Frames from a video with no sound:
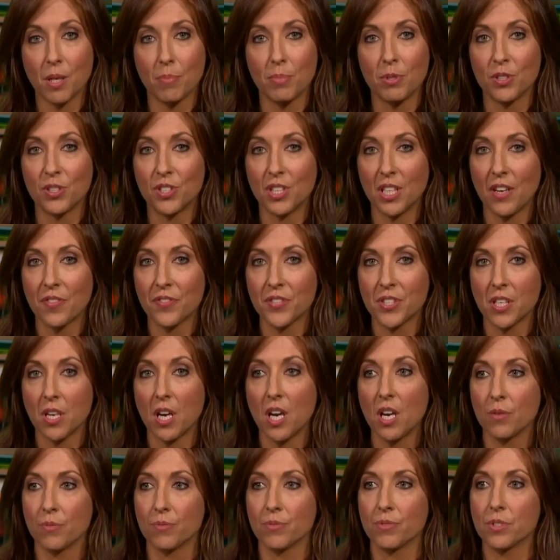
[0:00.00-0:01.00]
W T F... Oh, should
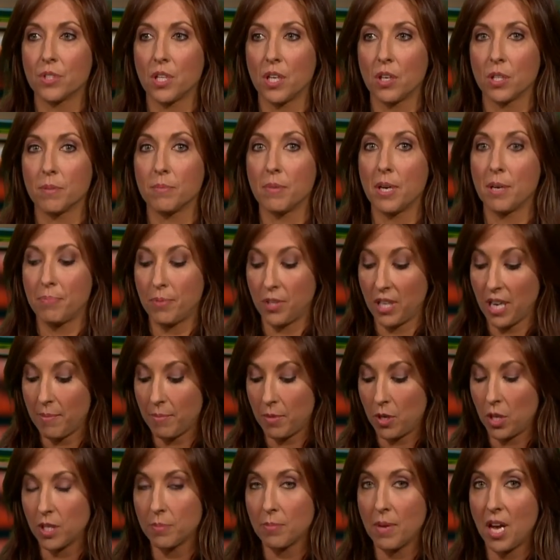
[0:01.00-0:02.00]
I hold them up? Okay, I'm going
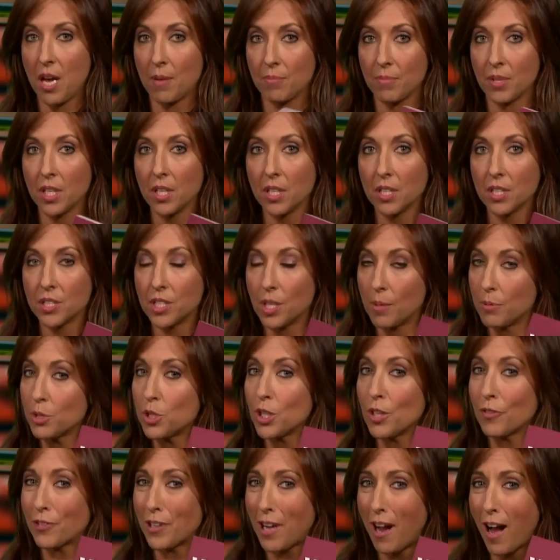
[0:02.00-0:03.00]
to hold them up. W
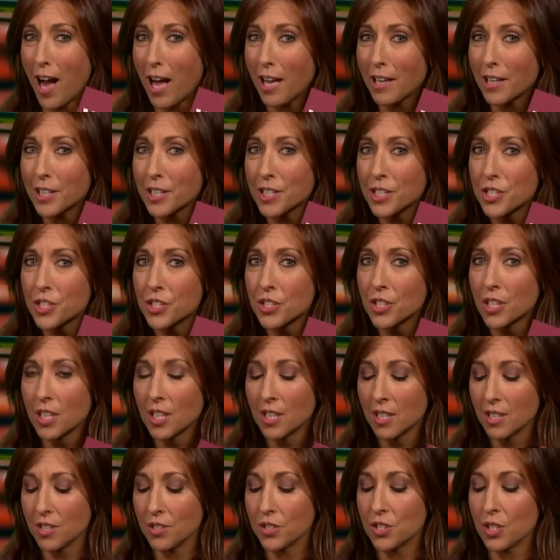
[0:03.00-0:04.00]
T F College,
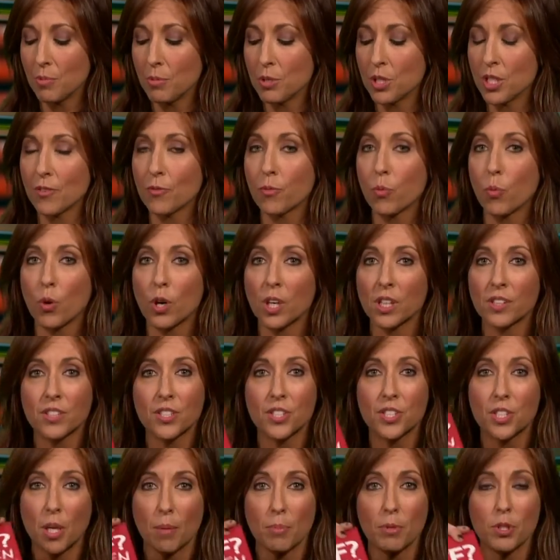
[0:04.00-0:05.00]
there's W T F Work,
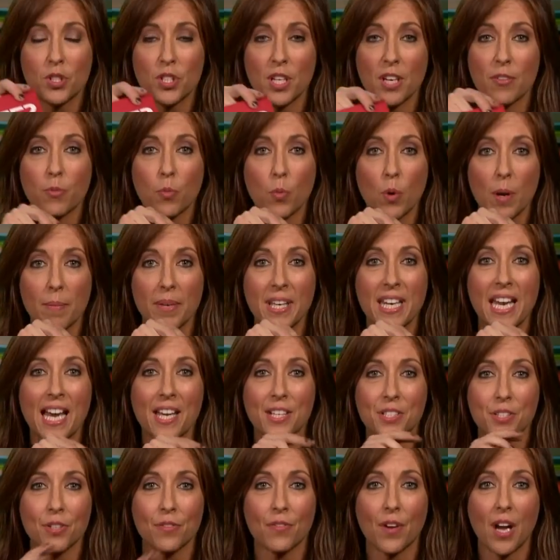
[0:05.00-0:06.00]
there's W T F Women, How
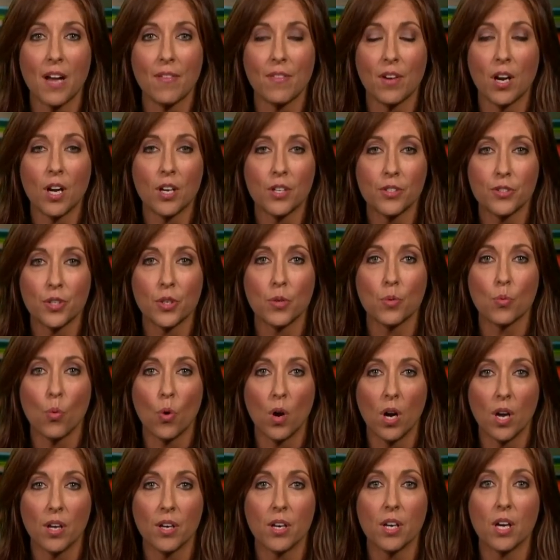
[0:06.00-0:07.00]
to Survive one hundred and
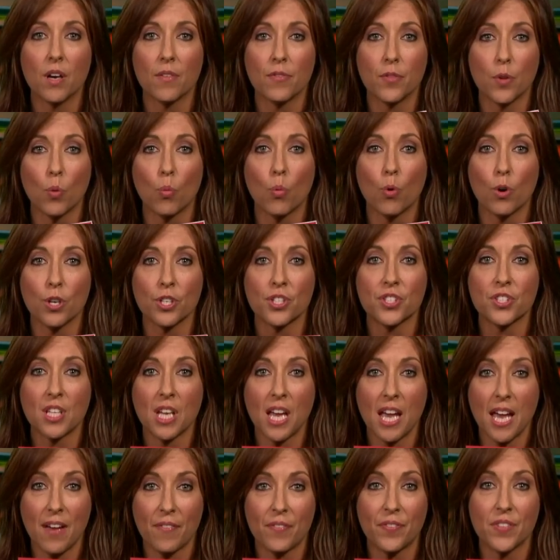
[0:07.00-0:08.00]
one of the Worst
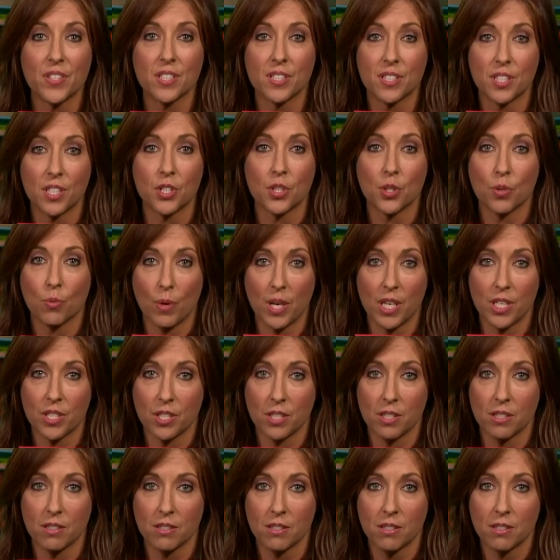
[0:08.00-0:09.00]
Effin'
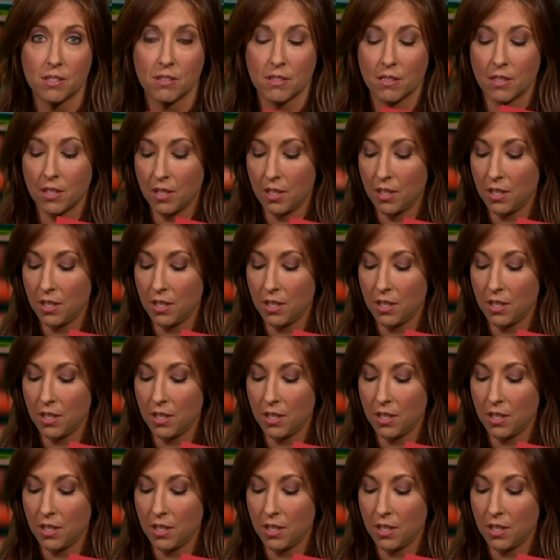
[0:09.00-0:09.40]
Situations